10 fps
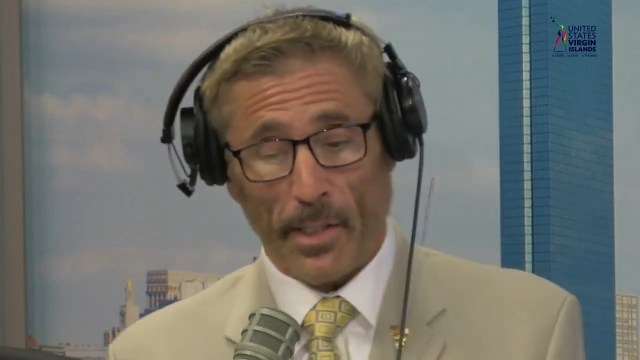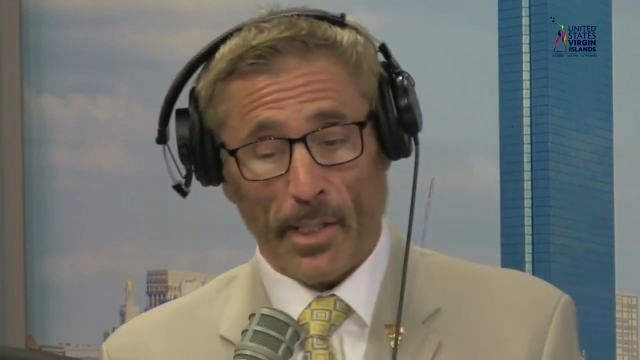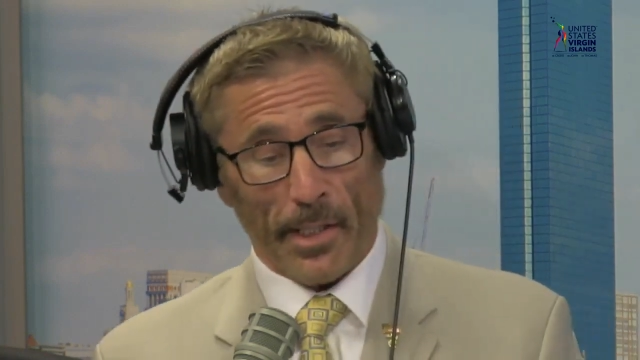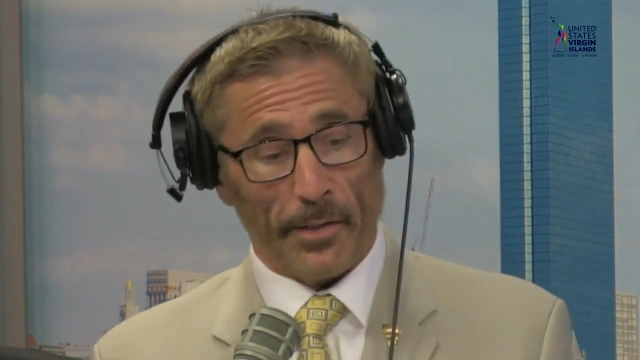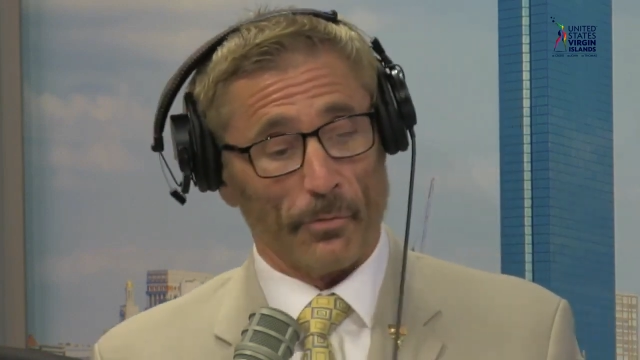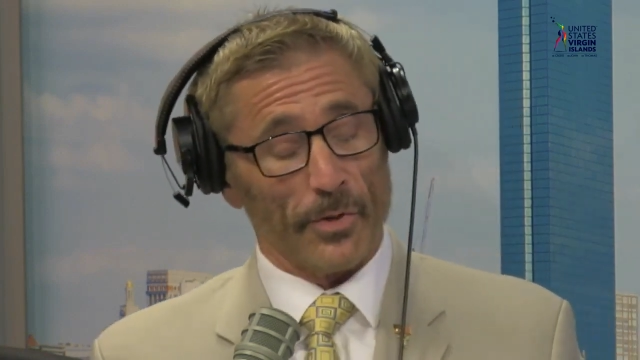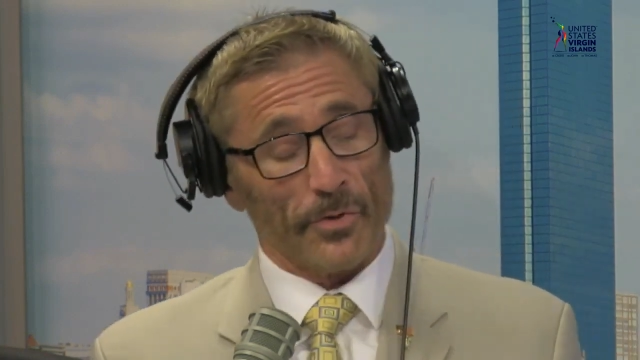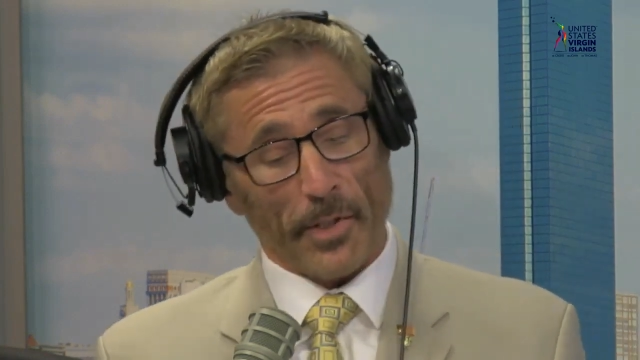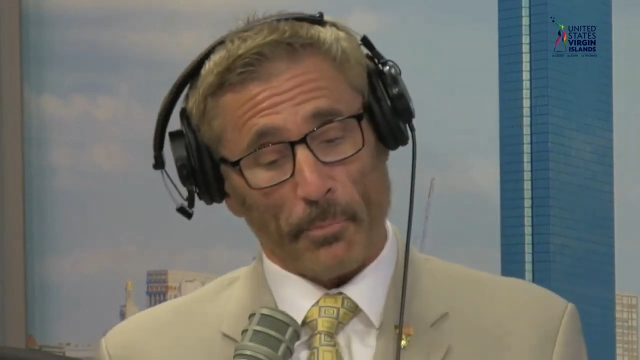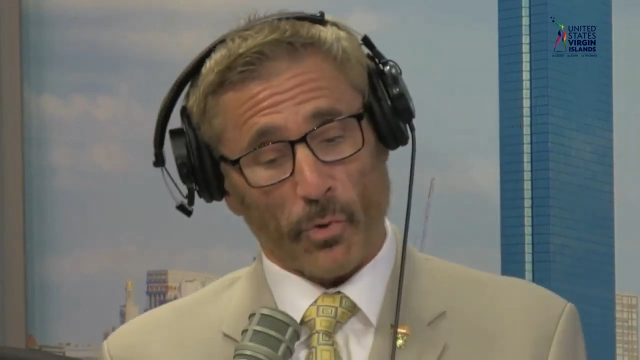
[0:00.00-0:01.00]
and there is
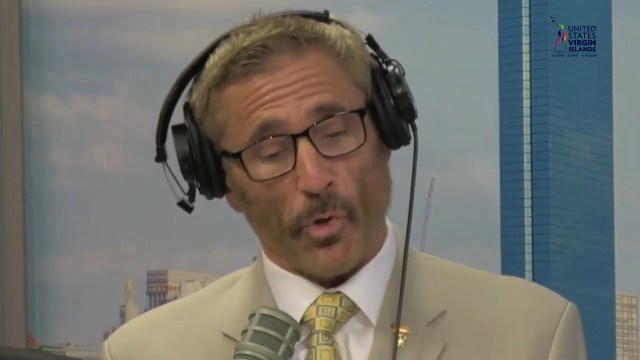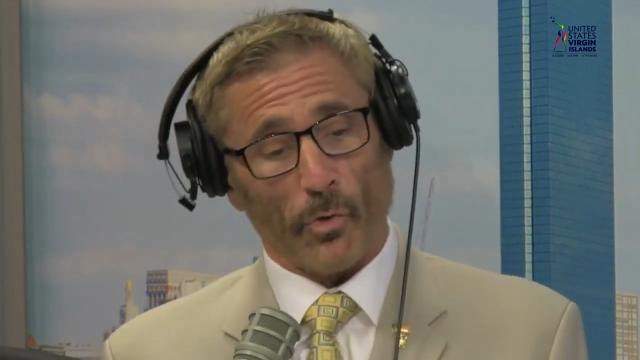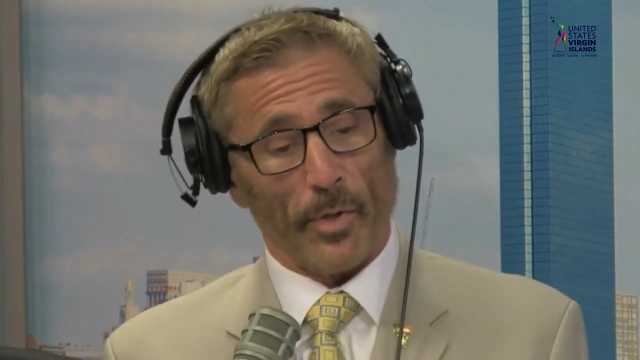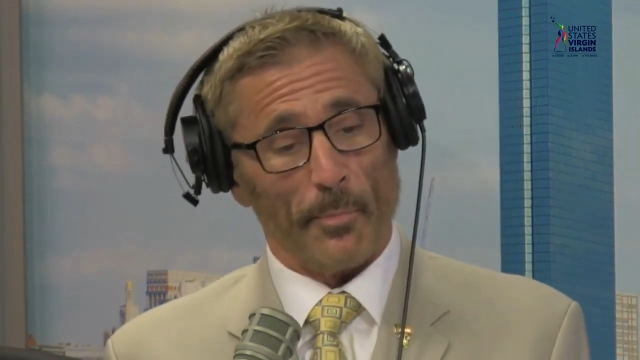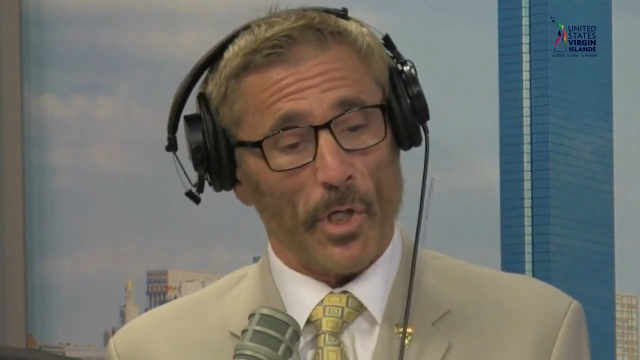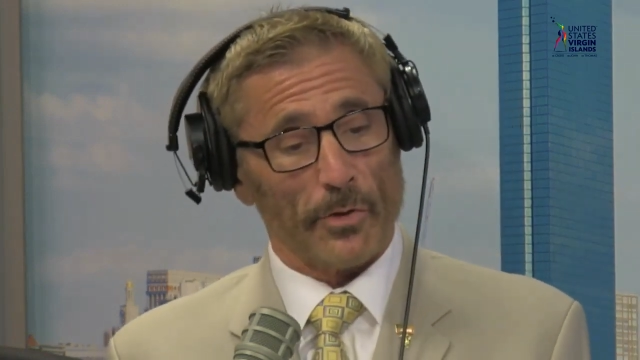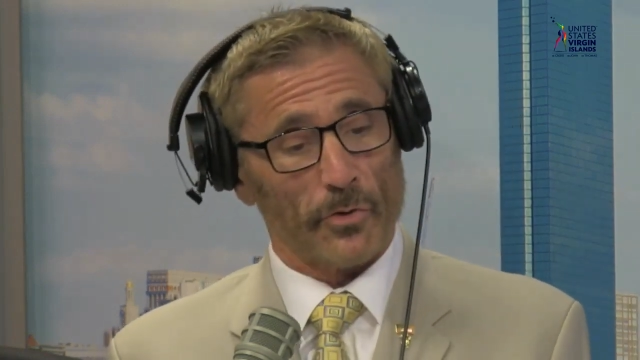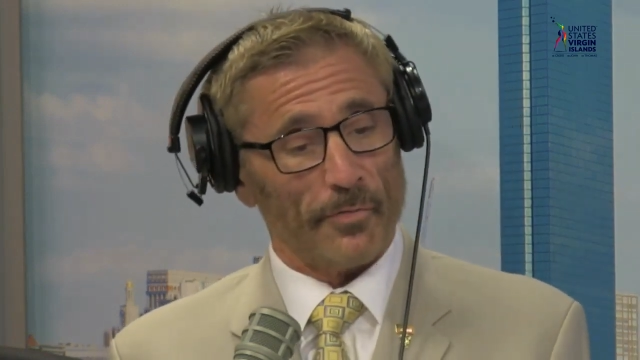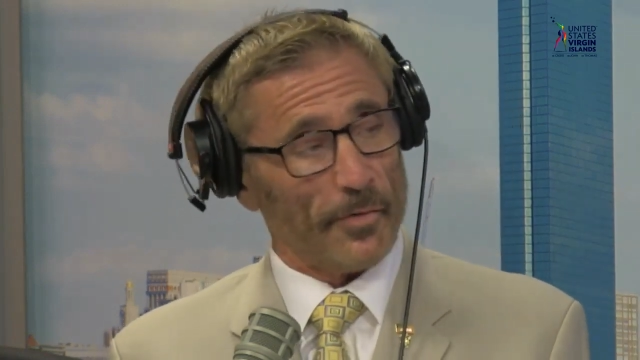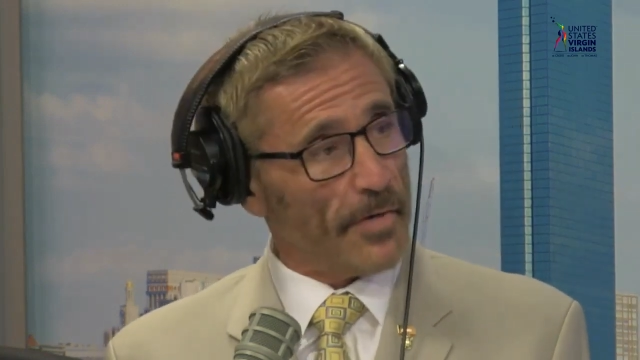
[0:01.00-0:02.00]
a program also for